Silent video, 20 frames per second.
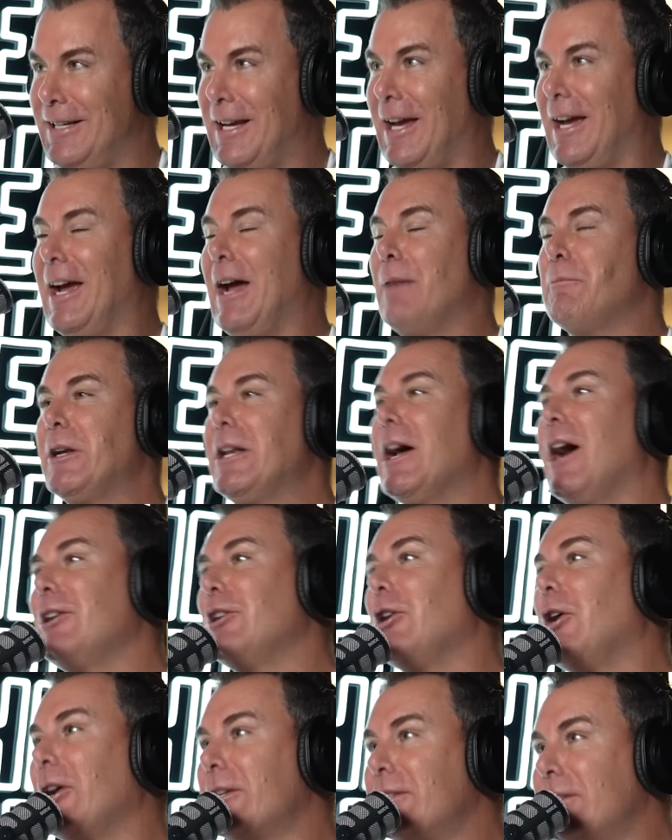And we don't
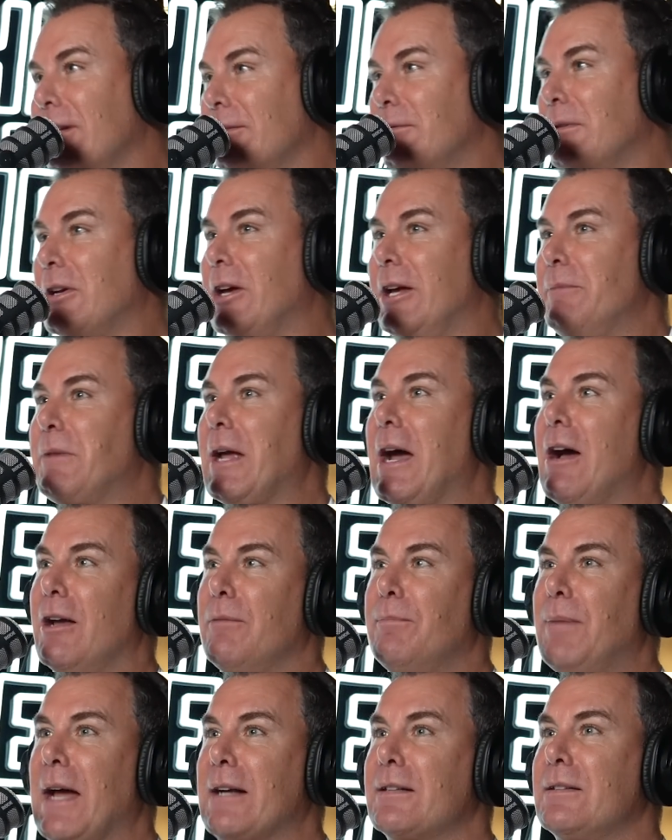like to keep
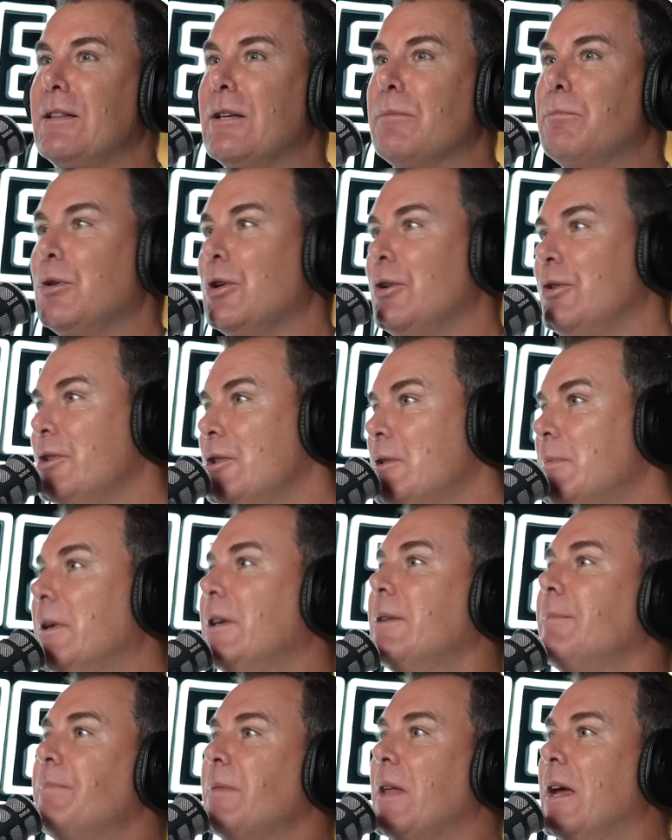going back to the Blues,
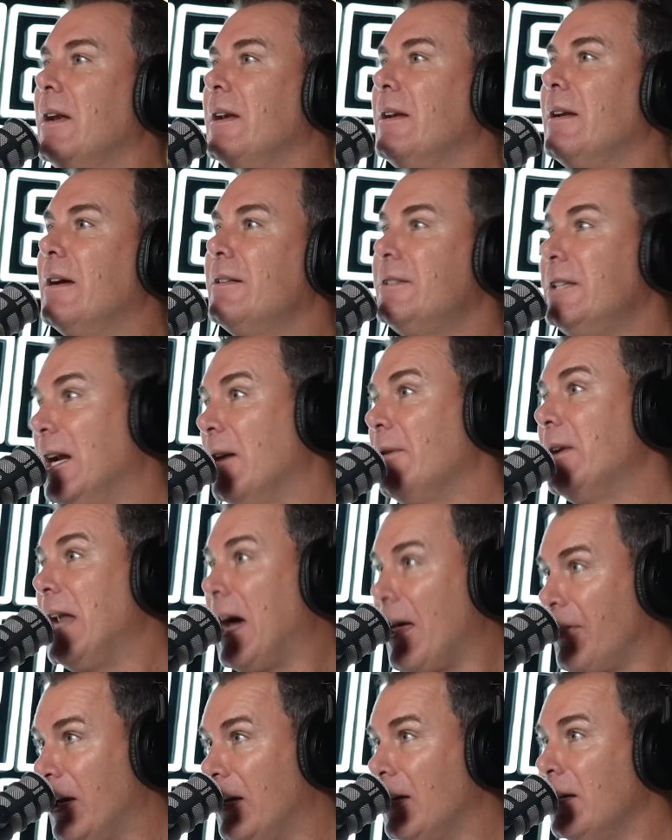but
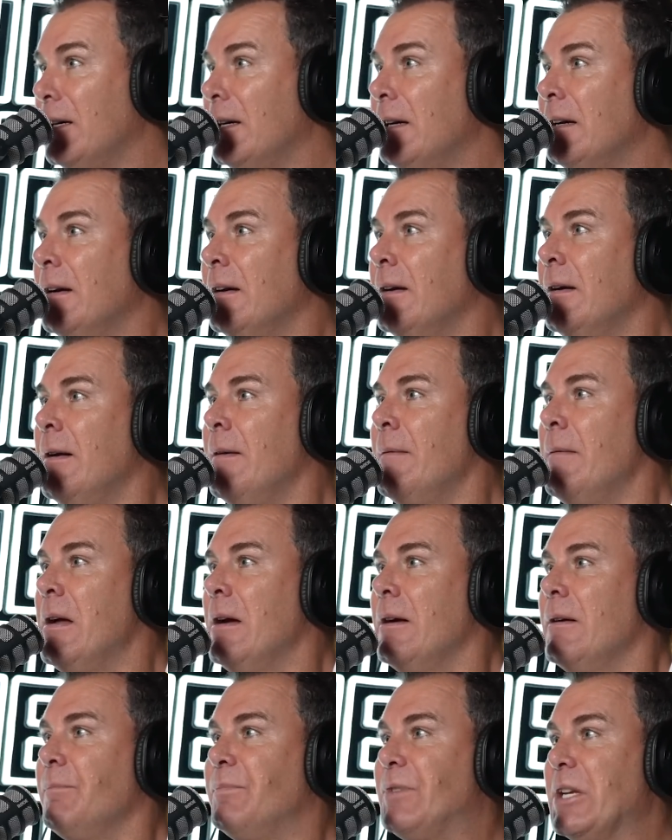another
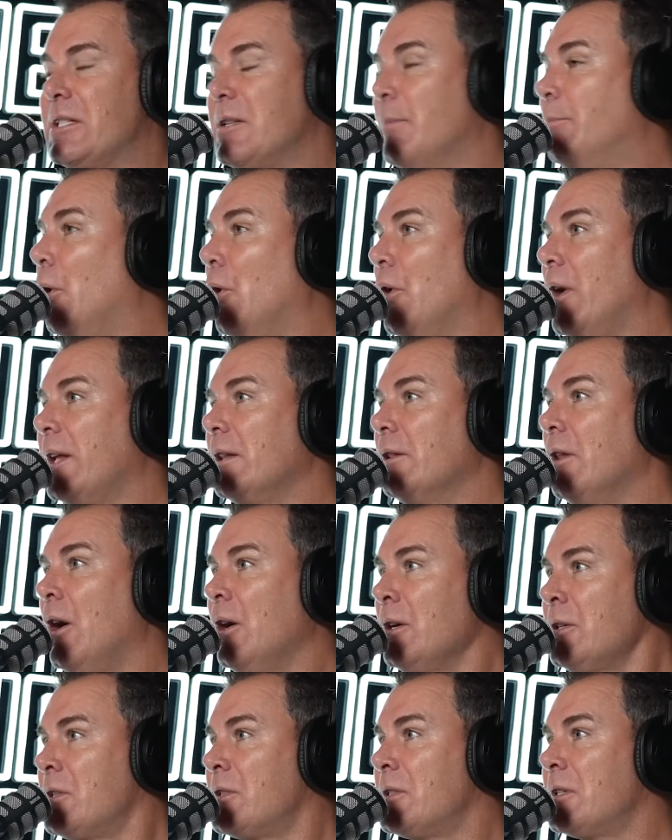disappointing
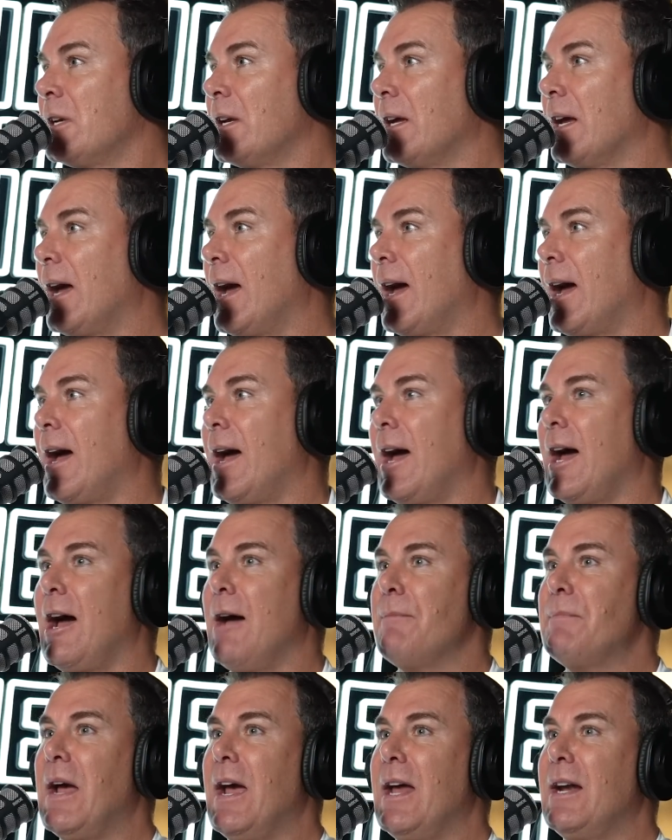loss,
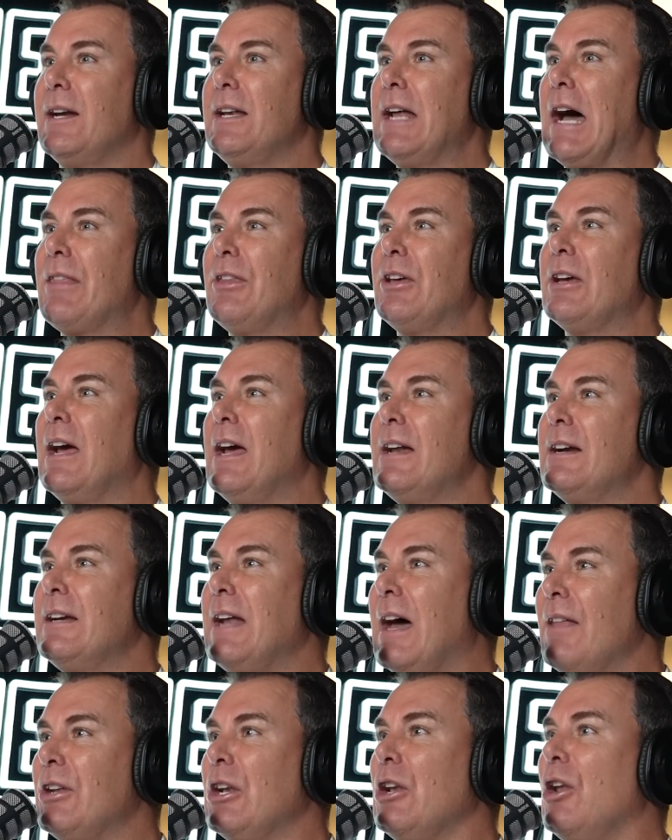and
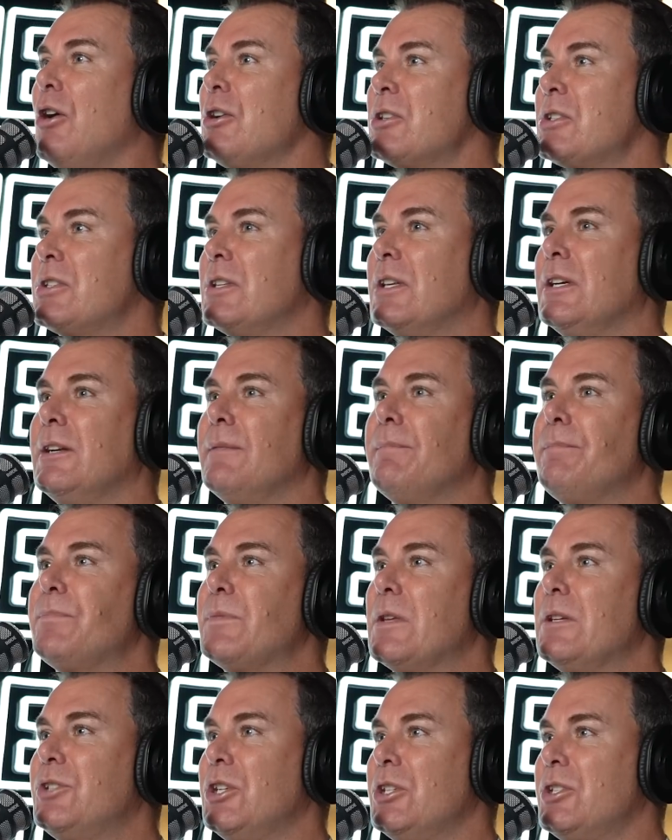another loss that
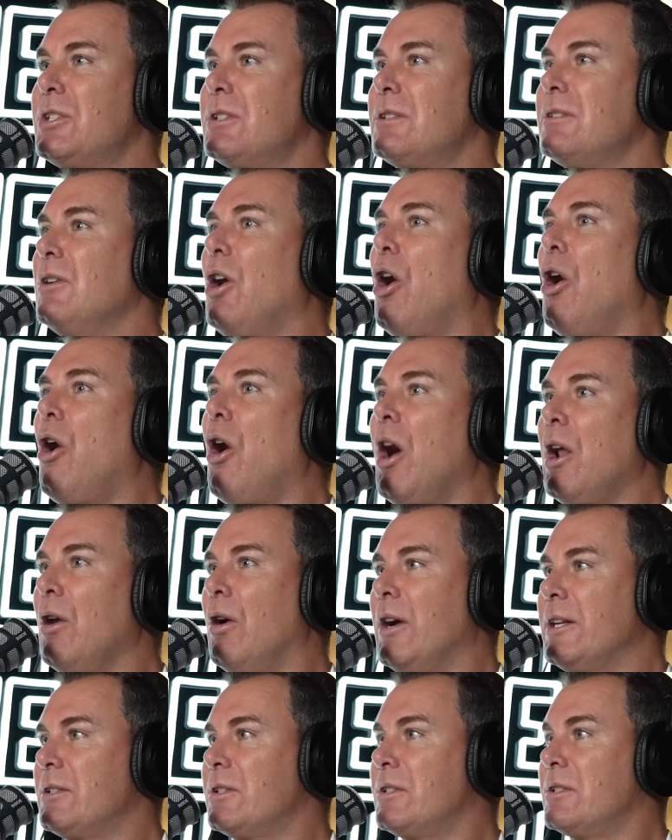just
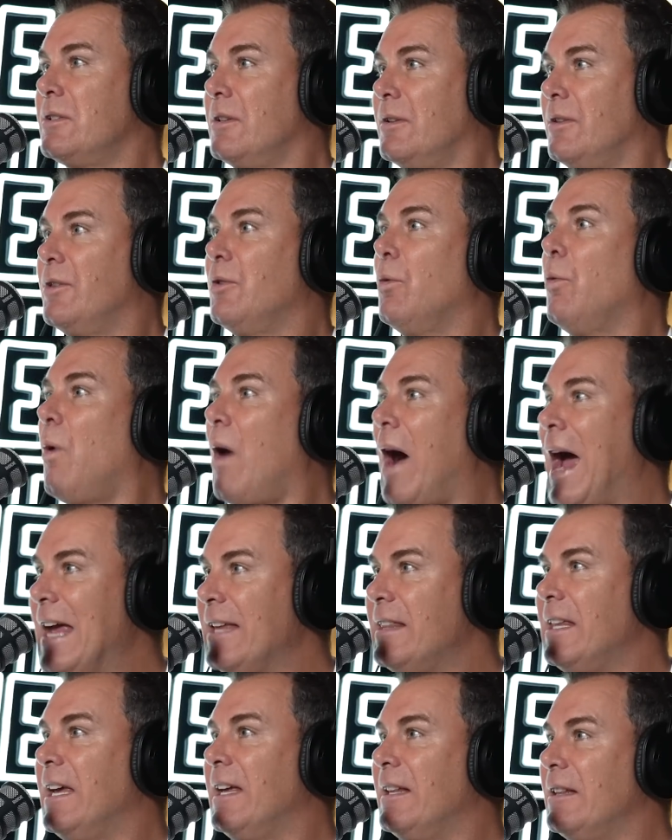highlights the way
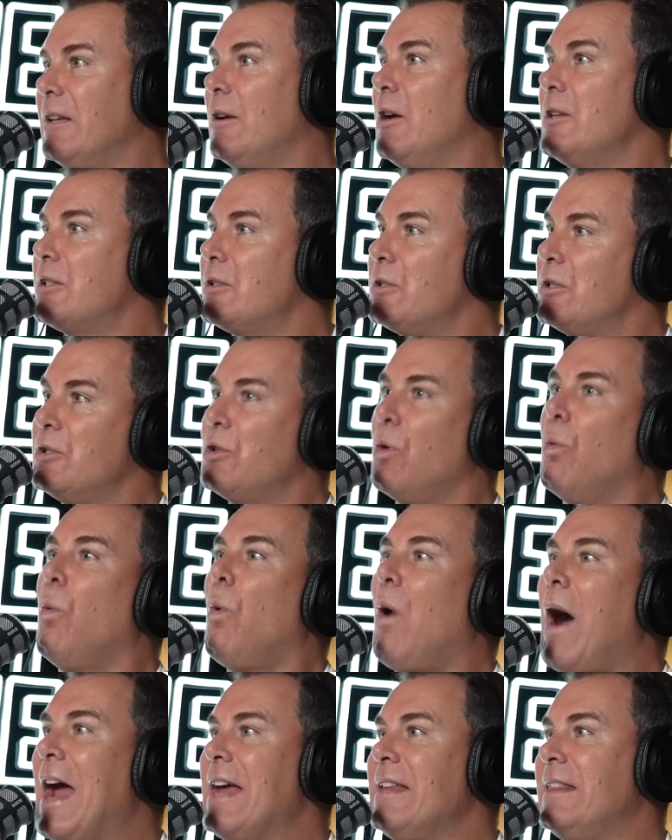
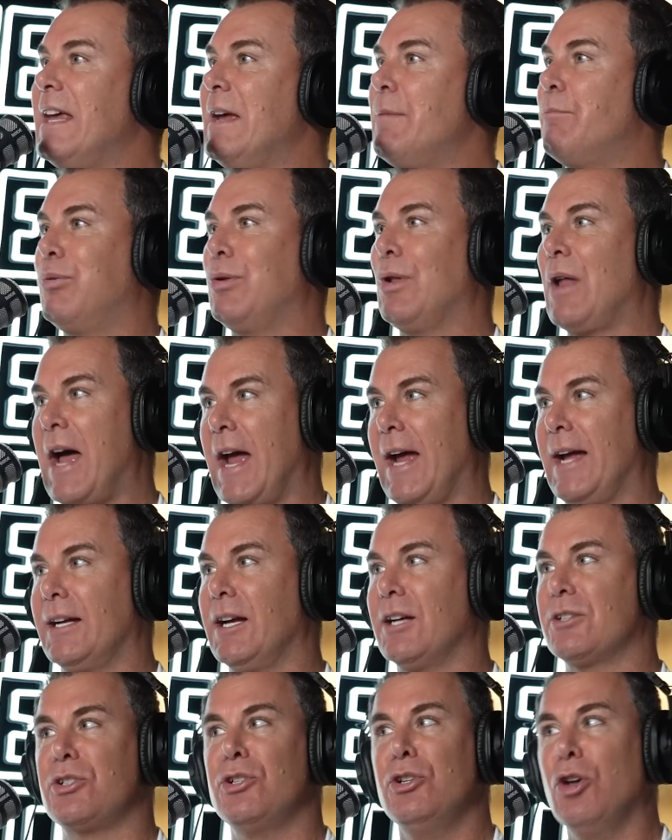they're playing.
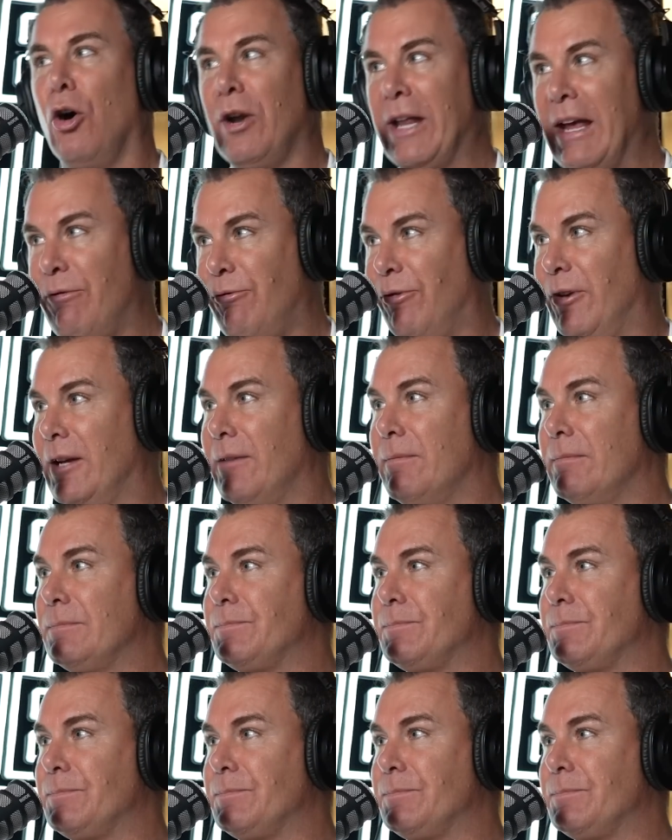It's not effort.